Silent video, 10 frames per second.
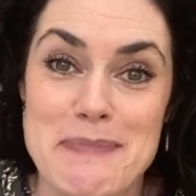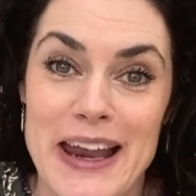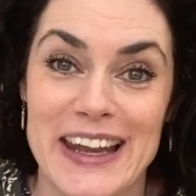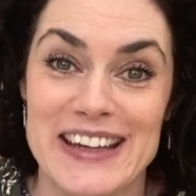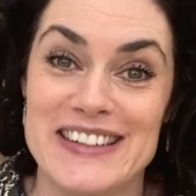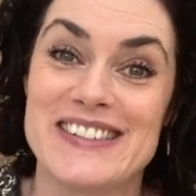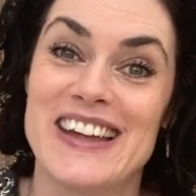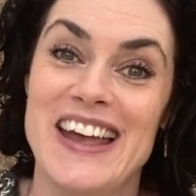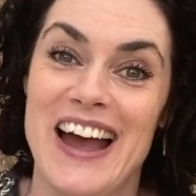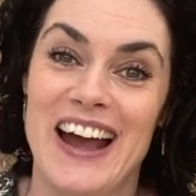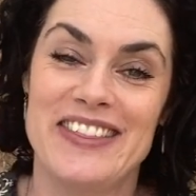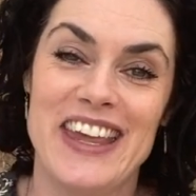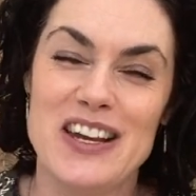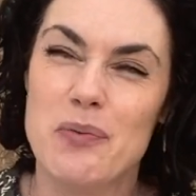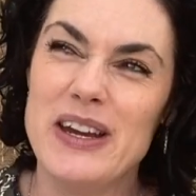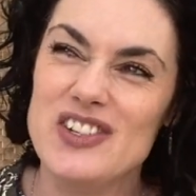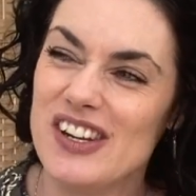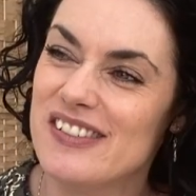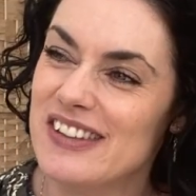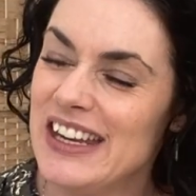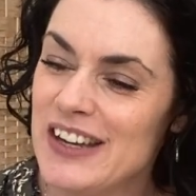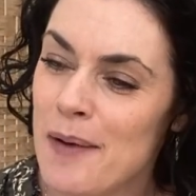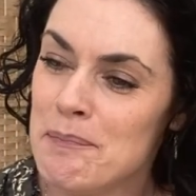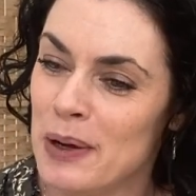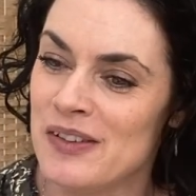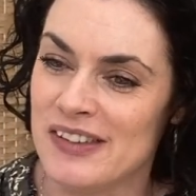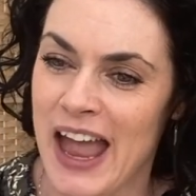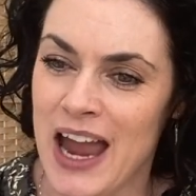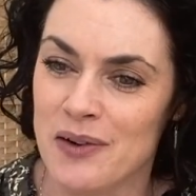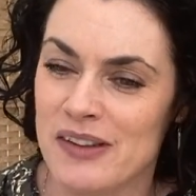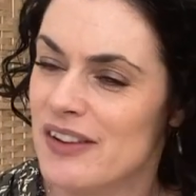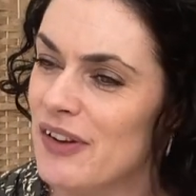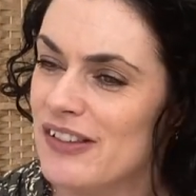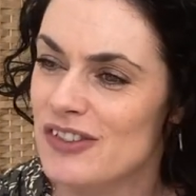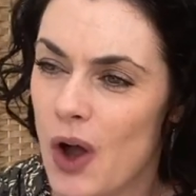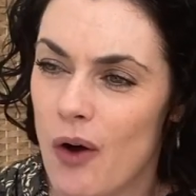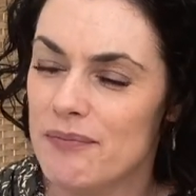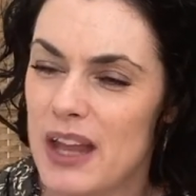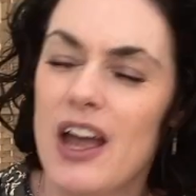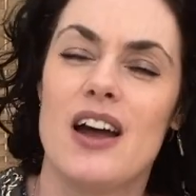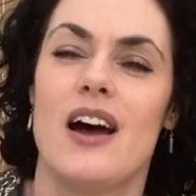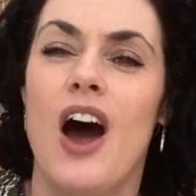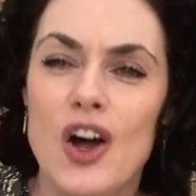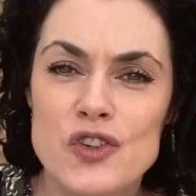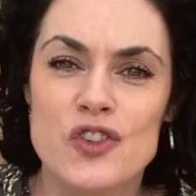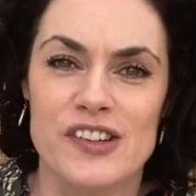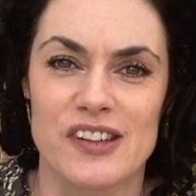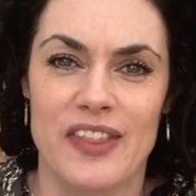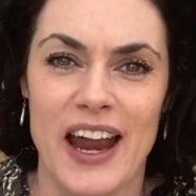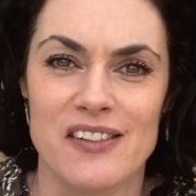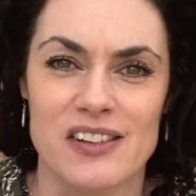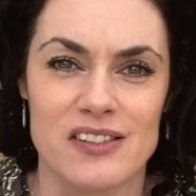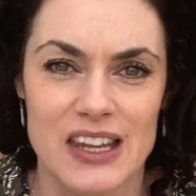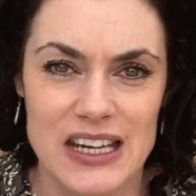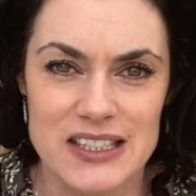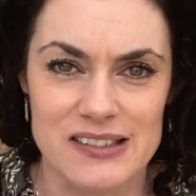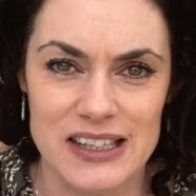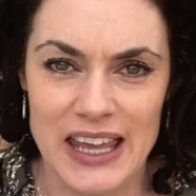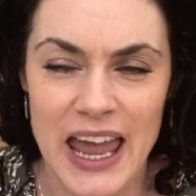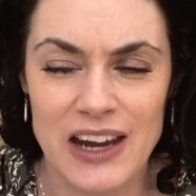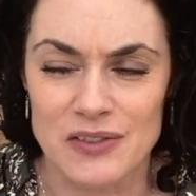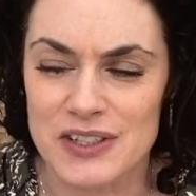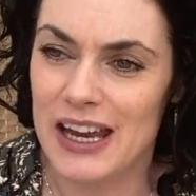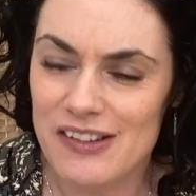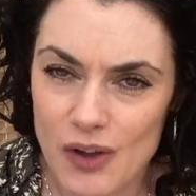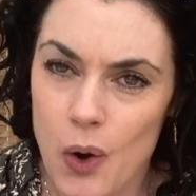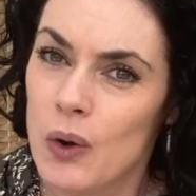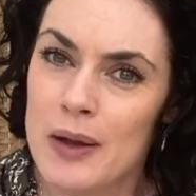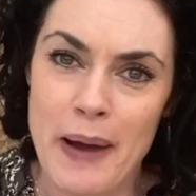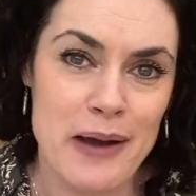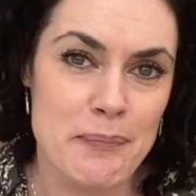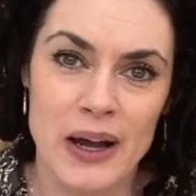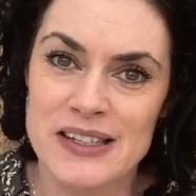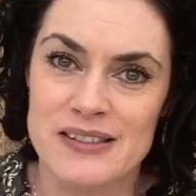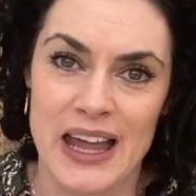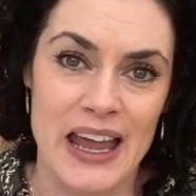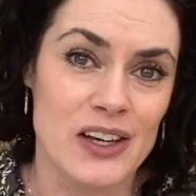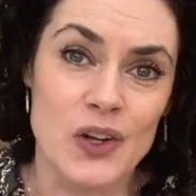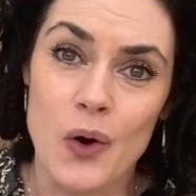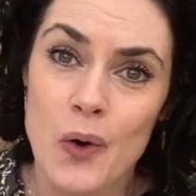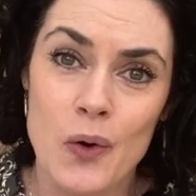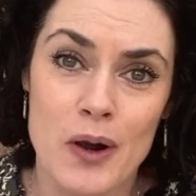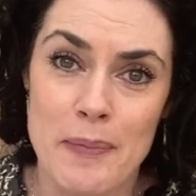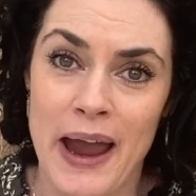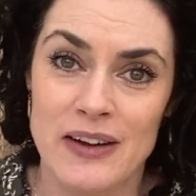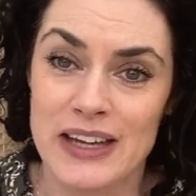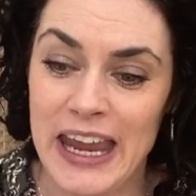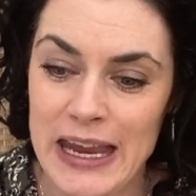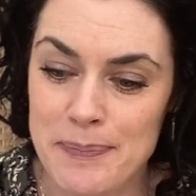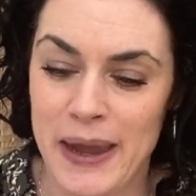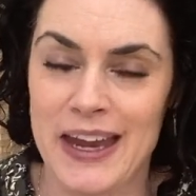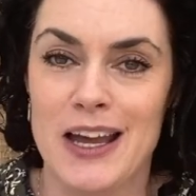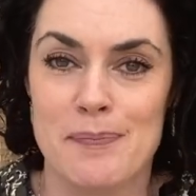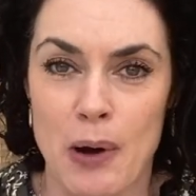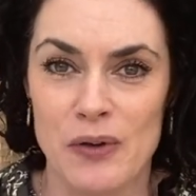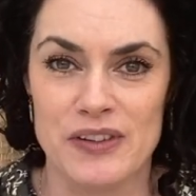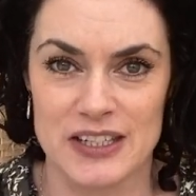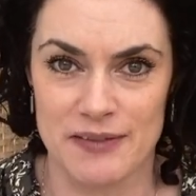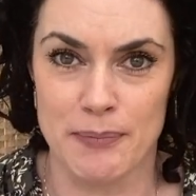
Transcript: millions. I think we just see numbers now as if it's not hundreds of thousands and it doesn't count. It's all about mindset and all about keeping a positive